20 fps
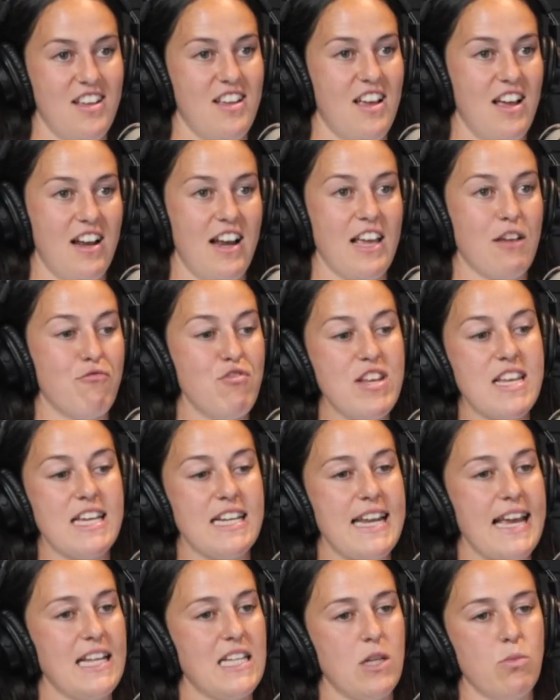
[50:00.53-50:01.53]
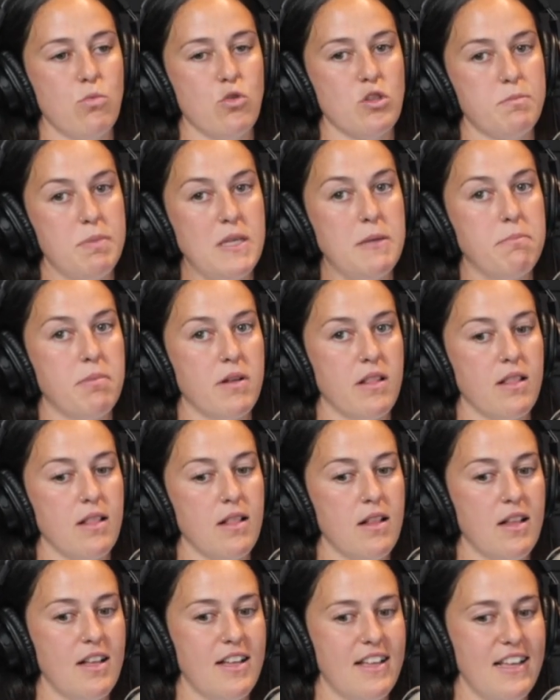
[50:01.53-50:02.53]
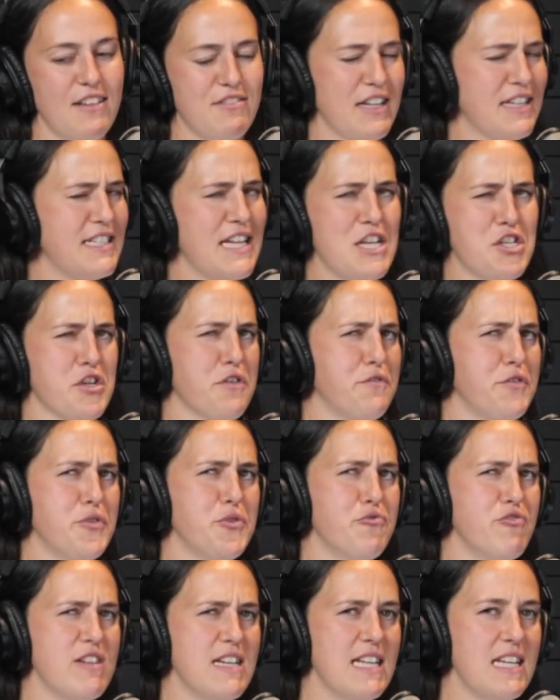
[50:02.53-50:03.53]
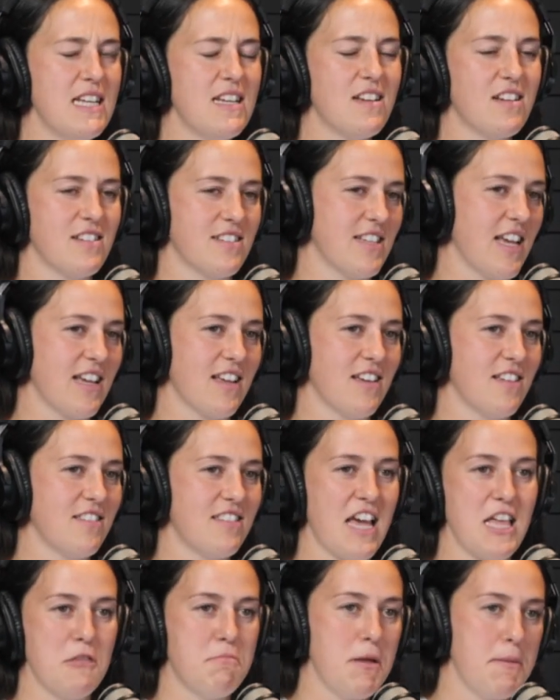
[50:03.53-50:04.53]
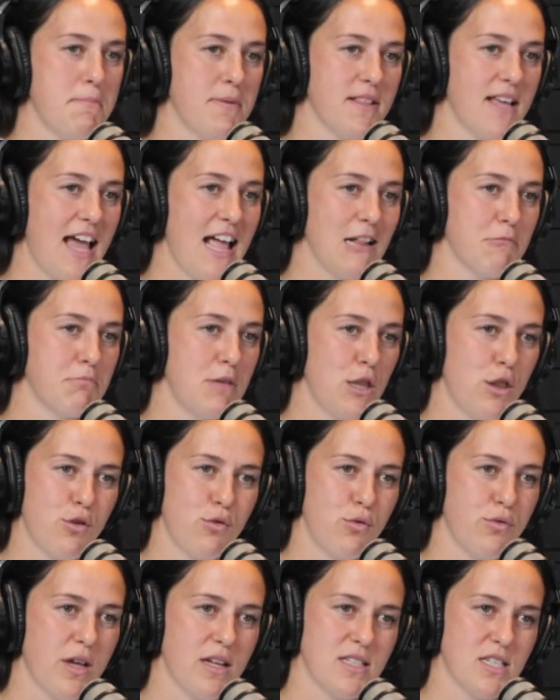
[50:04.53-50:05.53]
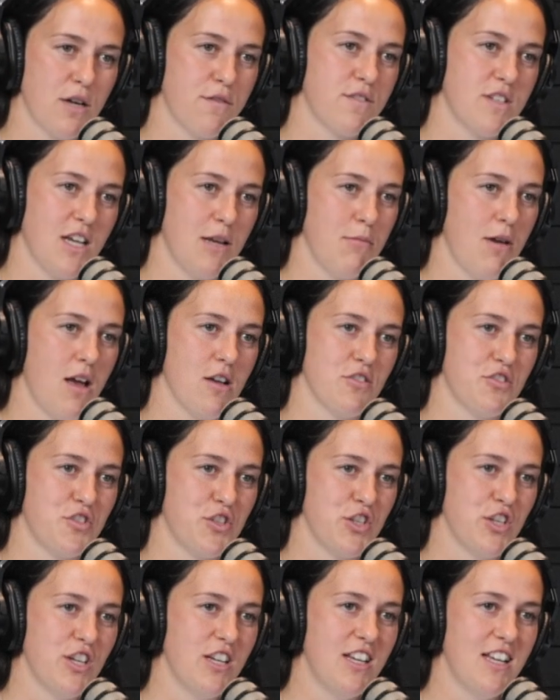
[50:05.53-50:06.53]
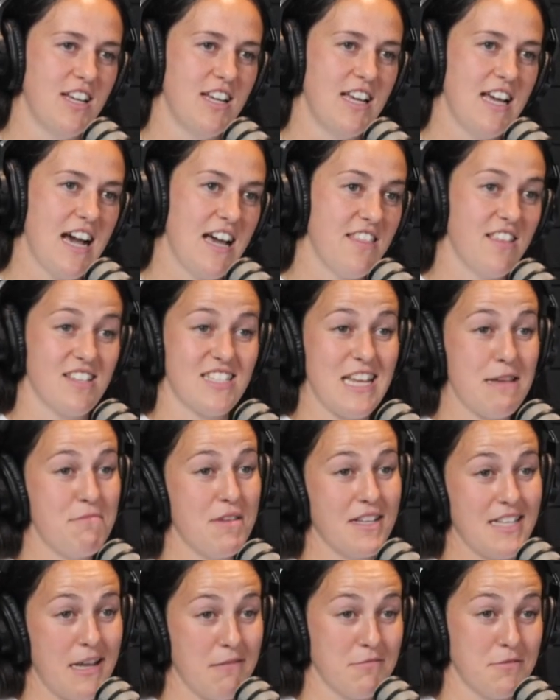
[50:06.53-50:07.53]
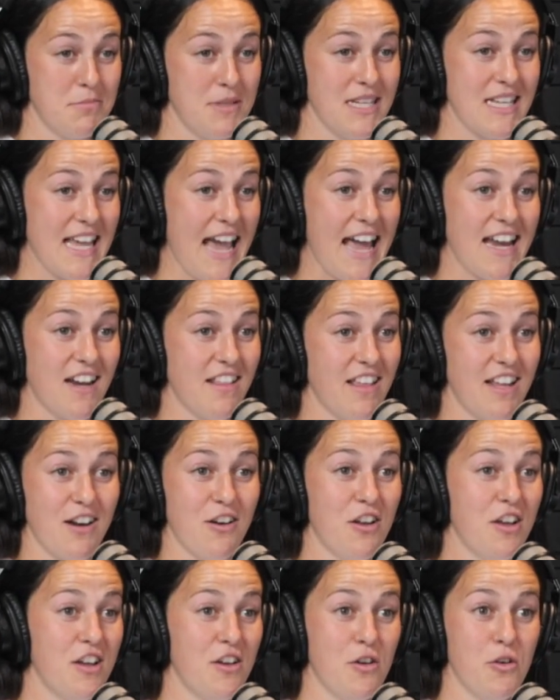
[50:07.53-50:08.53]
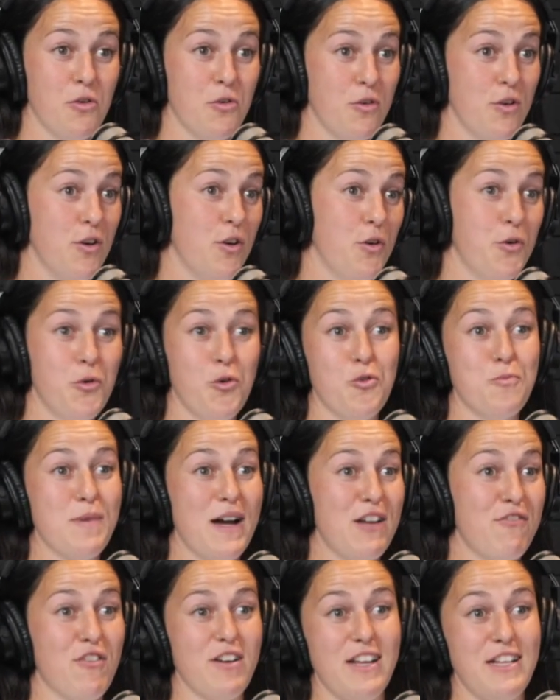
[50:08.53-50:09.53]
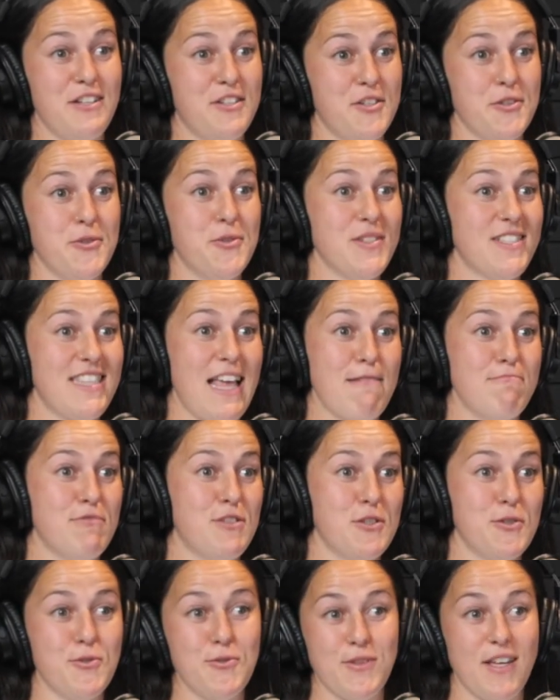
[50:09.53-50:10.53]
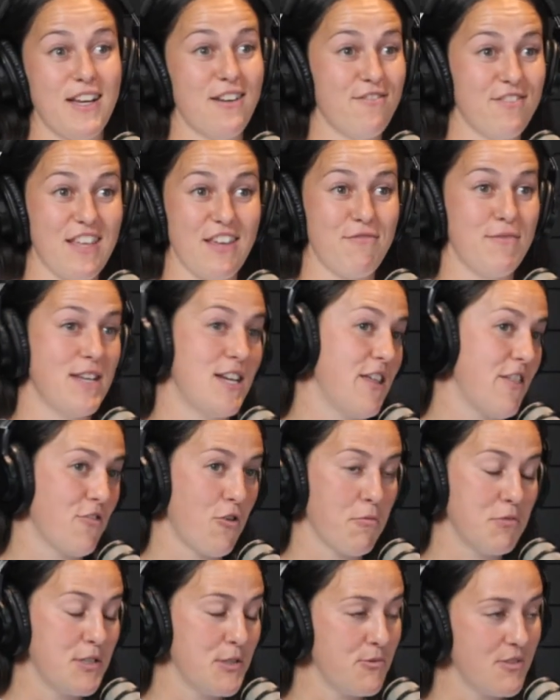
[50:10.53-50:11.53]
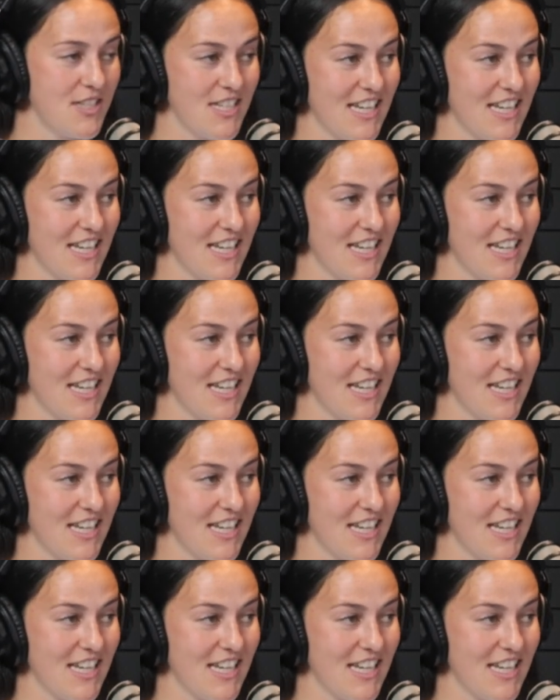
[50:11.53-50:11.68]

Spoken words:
and like reconnecting with those people, it's like deja vu really, because like they're the people that helped me through that tough time last year, and the same things happened to me again. And then who am I run into is them two that have given me another opportunity